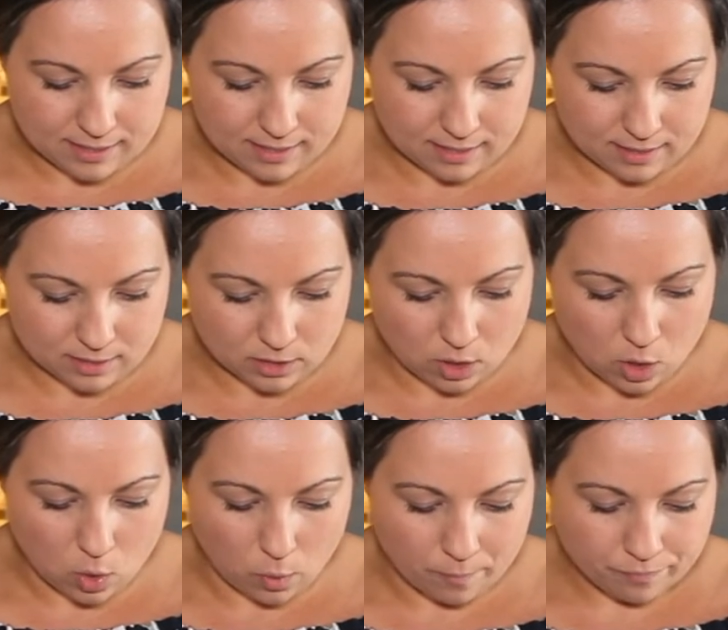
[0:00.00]
it's
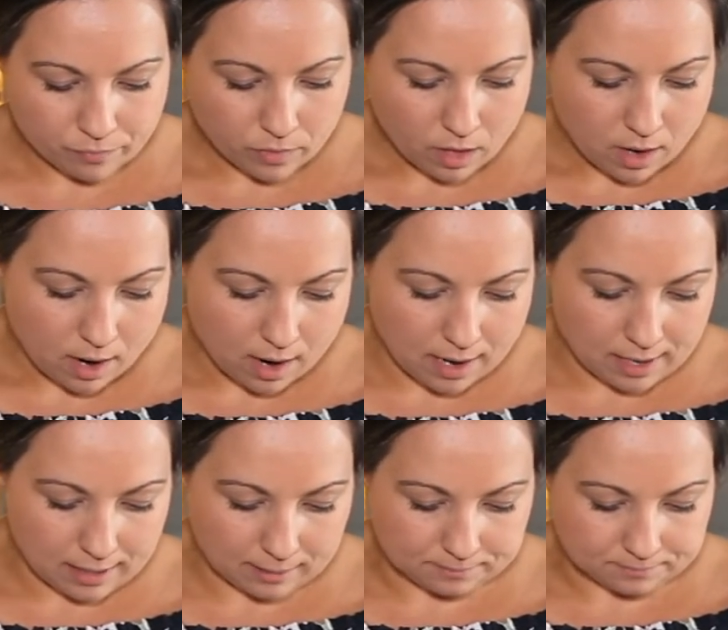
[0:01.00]
so,
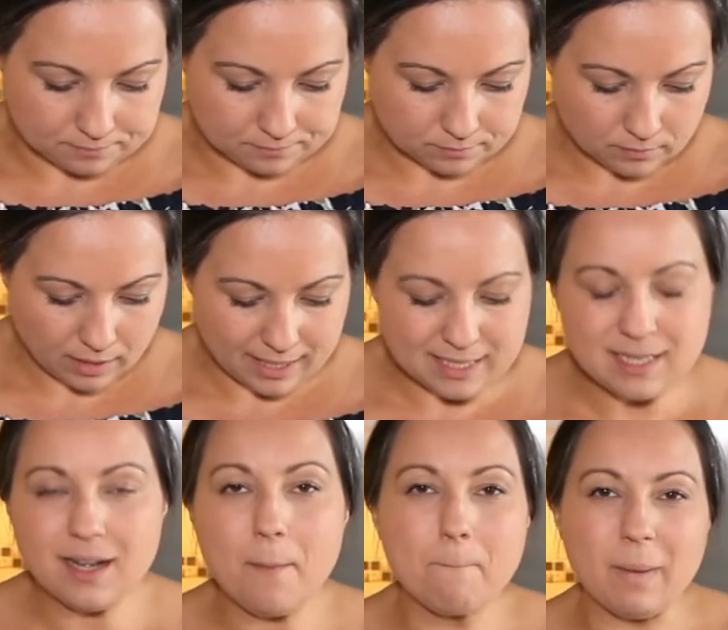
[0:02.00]
like it's
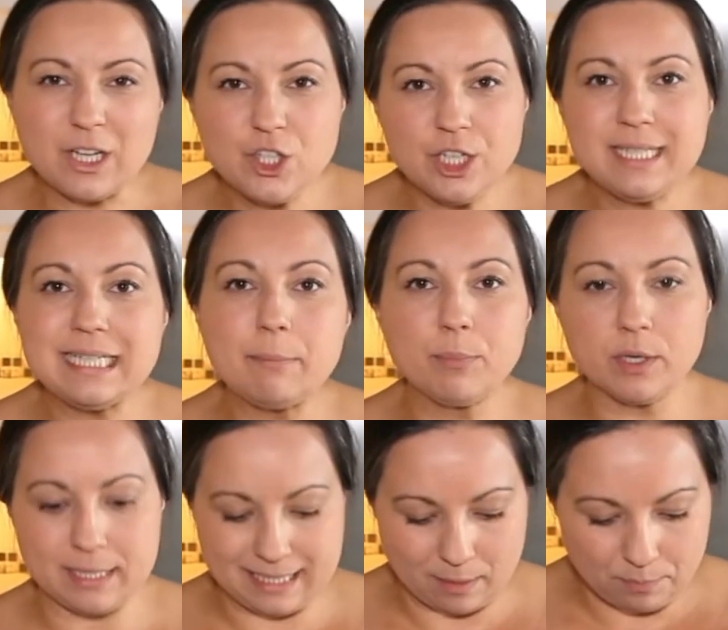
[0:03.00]
not a mushy dip or
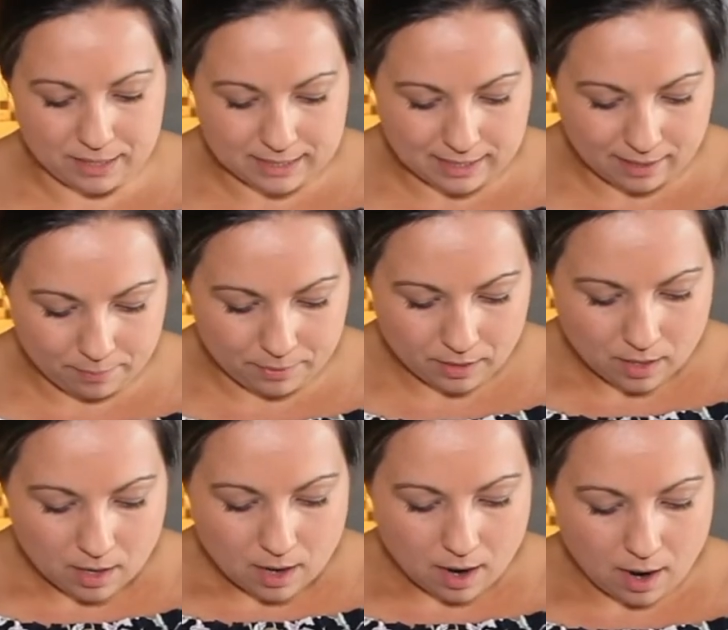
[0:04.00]
a dippy dip.
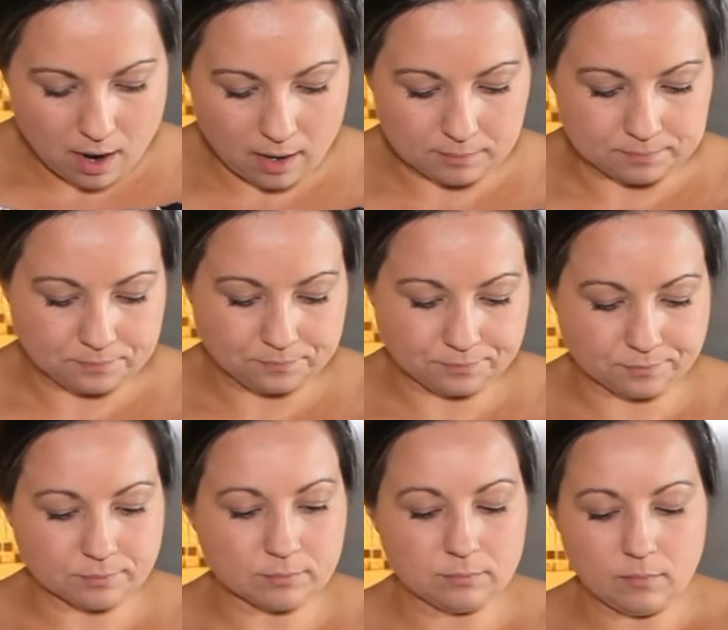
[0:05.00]

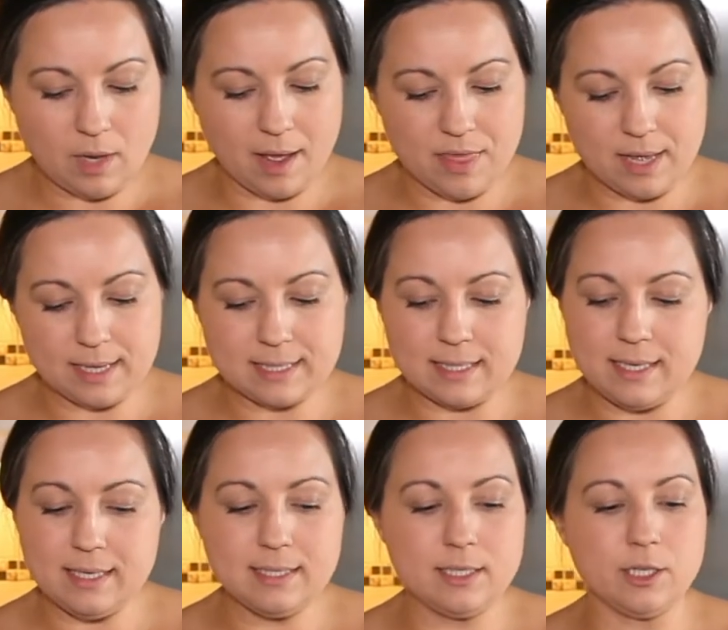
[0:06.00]
I think it's
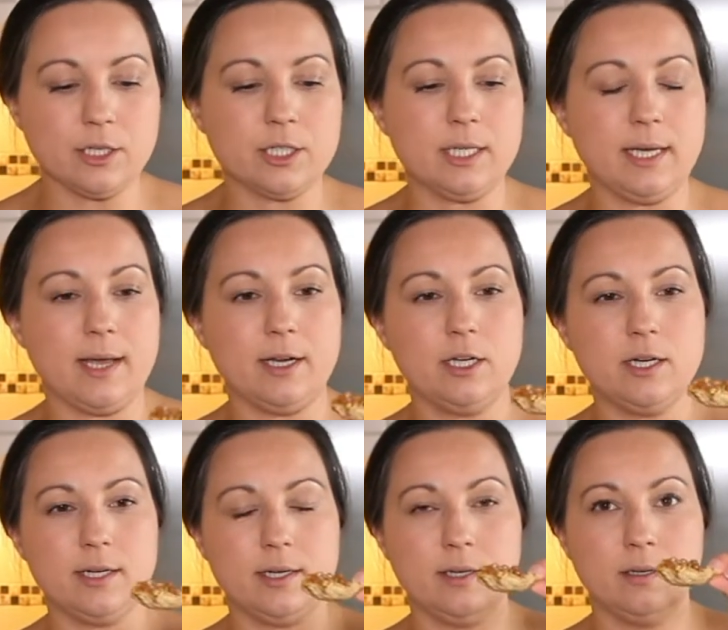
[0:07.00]
easier to get a
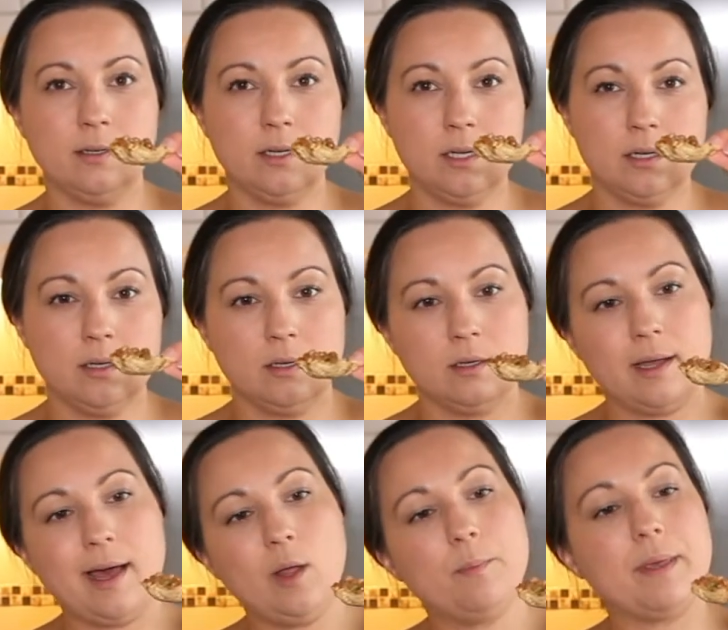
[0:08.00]
good
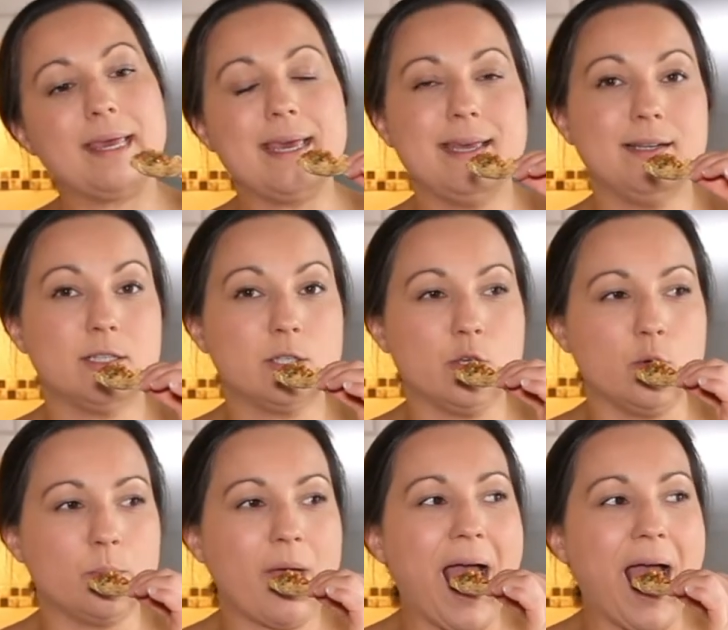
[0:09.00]
helping in a scoop.